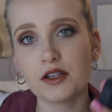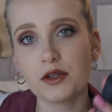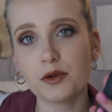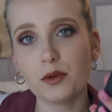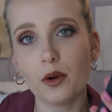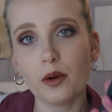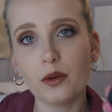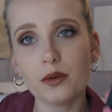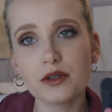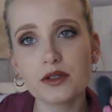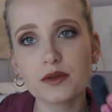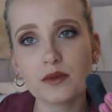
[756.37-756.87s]
You
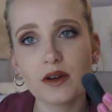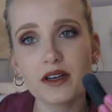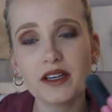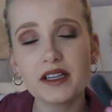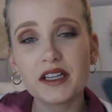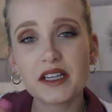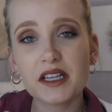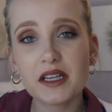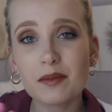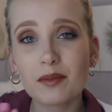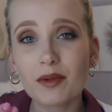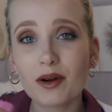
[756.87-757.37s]
always want
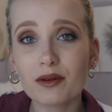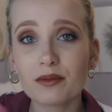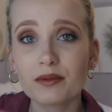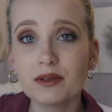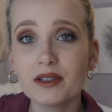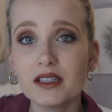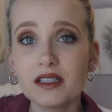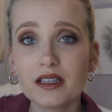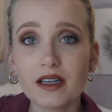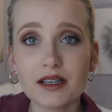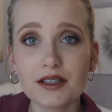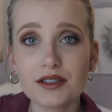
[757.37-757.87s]
to keep a
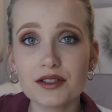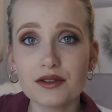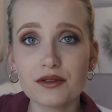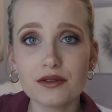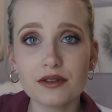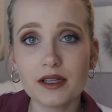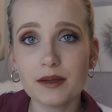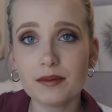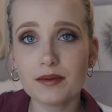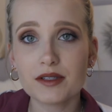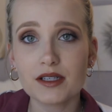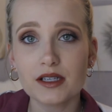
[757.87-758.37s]
really nice
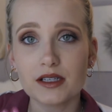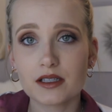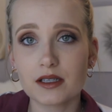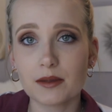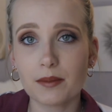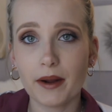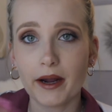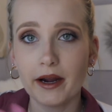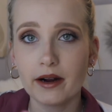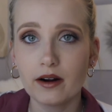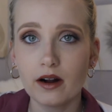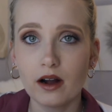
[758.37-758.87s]
nude lipstick to
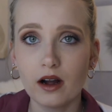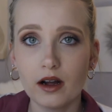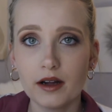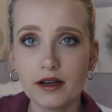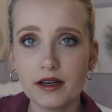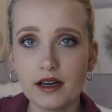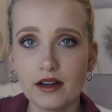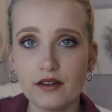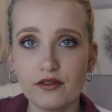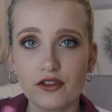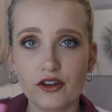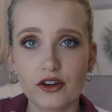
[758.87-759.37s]
pair
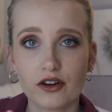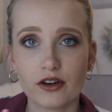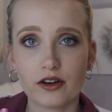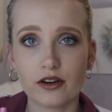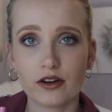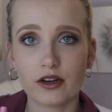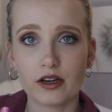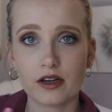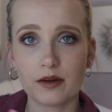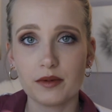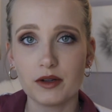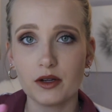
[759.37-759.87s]
on if
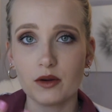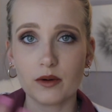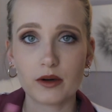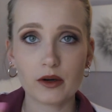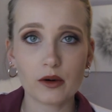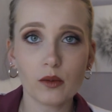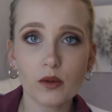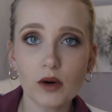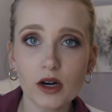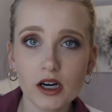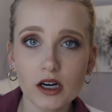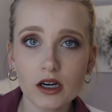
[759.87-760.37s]
you're going to be going
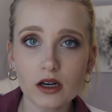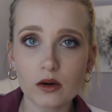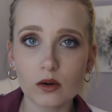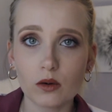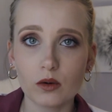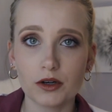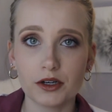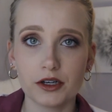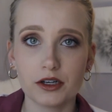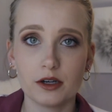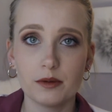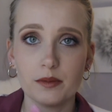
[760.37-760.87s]
to work
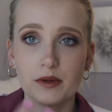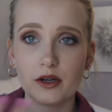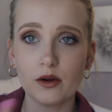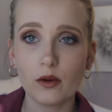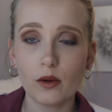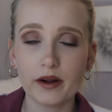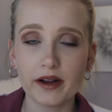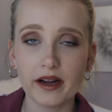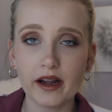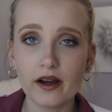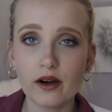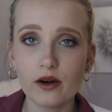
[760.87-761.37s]
or you're going to be
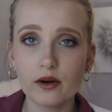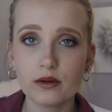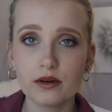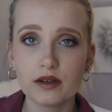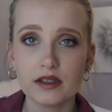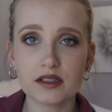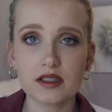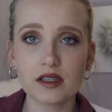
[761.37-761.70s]
going out.